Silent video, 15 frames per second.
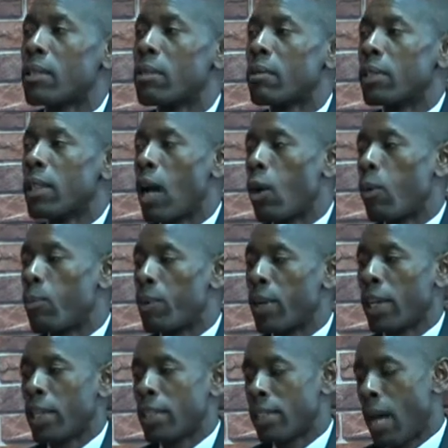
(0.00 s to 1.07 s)
now
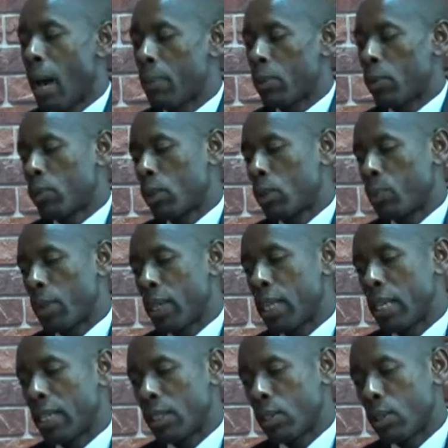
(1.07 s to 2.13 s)
bring us up to speed
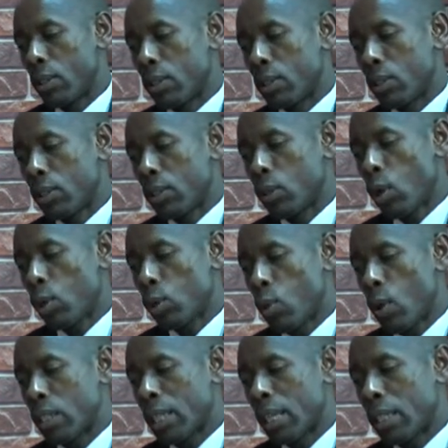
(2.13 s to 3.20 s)
and talk to
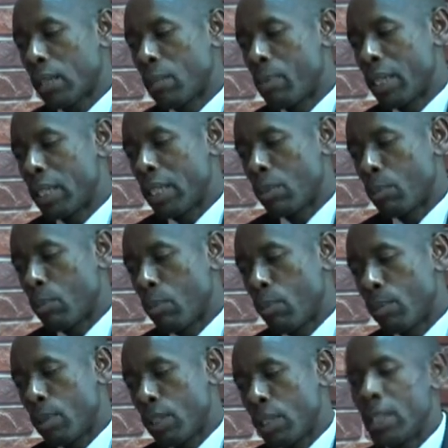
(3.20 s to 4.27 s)
us a little bit in
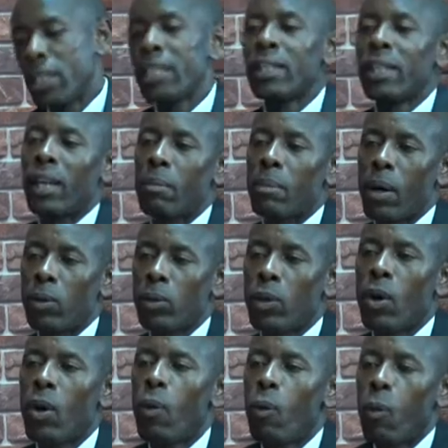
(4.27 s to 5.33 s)
detail about
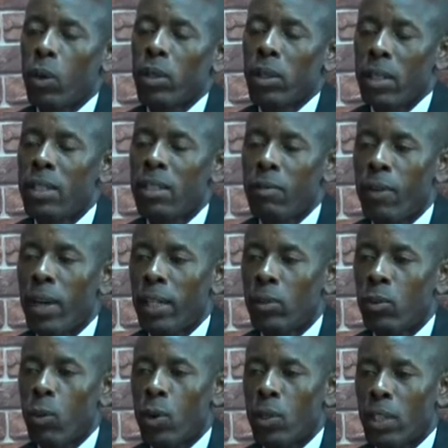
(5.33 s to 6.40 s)
what this event
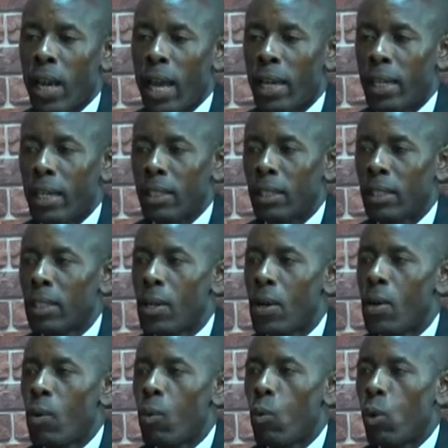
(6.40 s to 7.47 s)
was like and
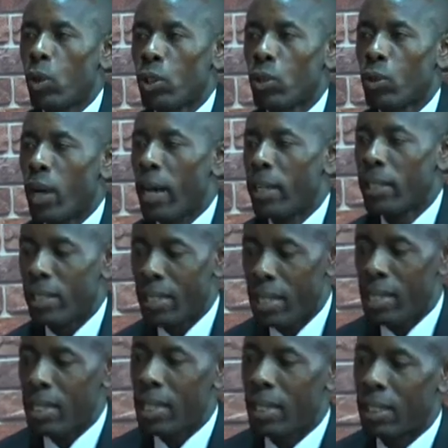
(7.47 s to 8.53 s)
what you guys
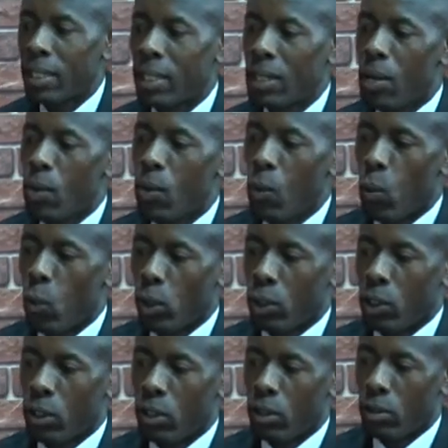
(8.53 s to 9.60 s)
did and
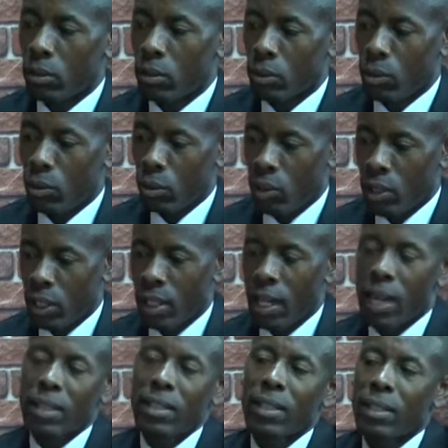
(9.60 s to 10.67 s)
what you
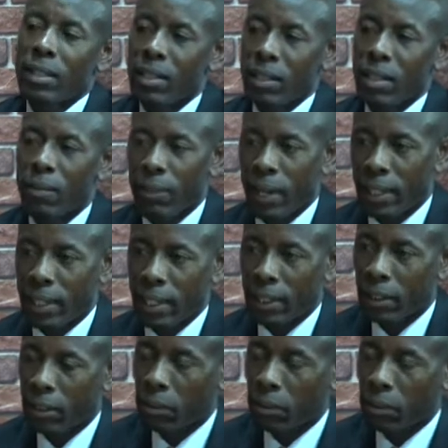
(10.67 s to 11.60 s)
discussed and stuff like that.